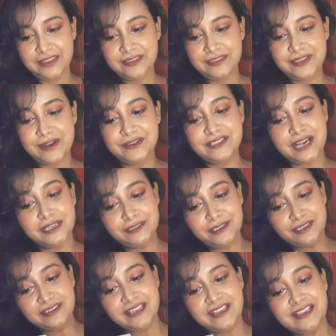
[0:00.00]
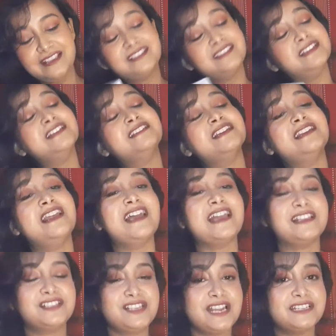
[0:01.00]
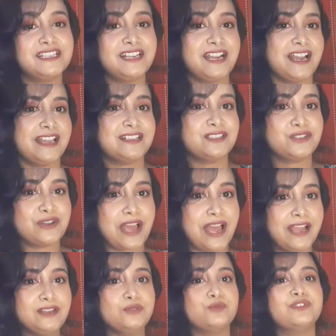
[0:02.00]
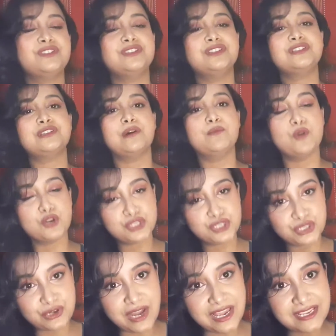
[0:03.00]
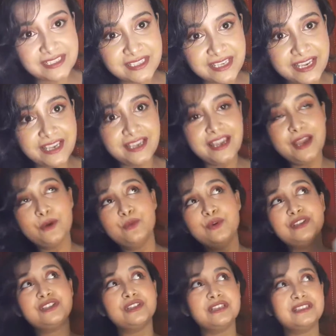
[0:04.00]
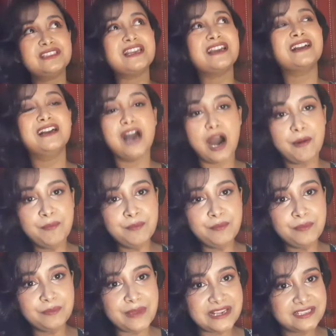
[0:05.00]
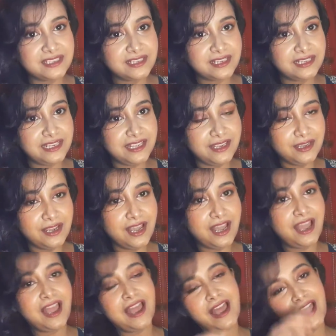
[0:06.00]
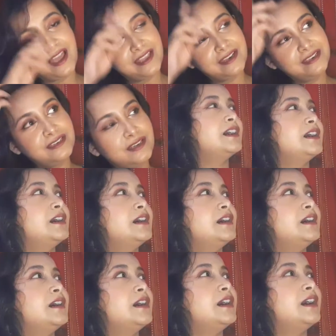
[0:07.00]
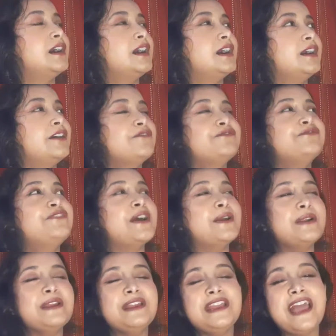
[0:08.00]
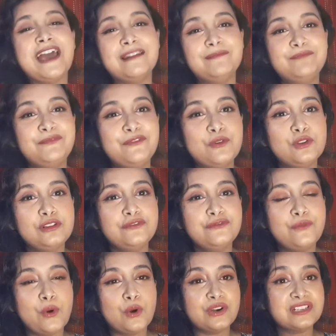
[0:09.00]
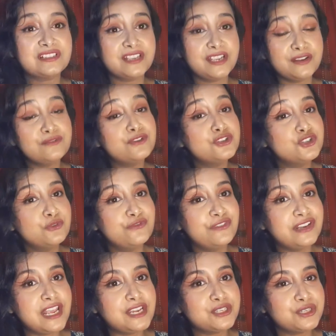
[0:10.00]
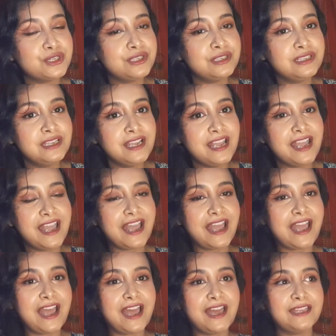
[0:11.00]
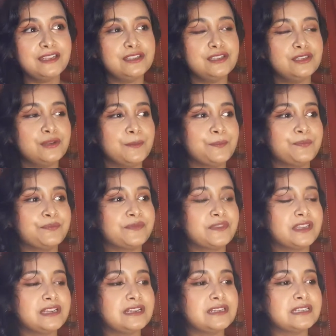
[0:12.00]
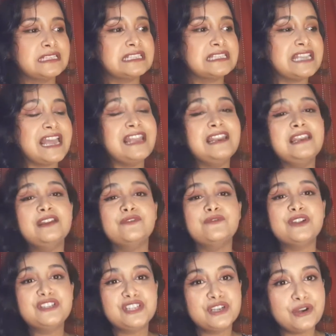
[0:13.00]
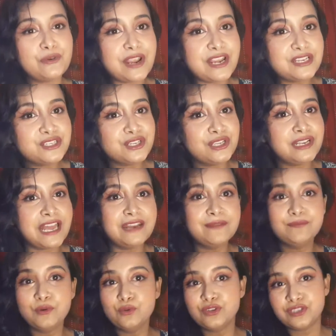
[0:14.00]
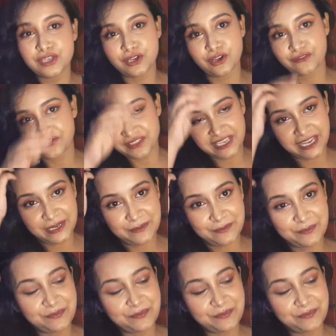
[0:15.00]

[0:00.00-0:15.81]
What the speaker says: There's other thing is Centella asiatica extract, which is a moisturizing, which it's a gum basically, and very helpful for skin rejuvenation and cell regeneration and boosting of skin.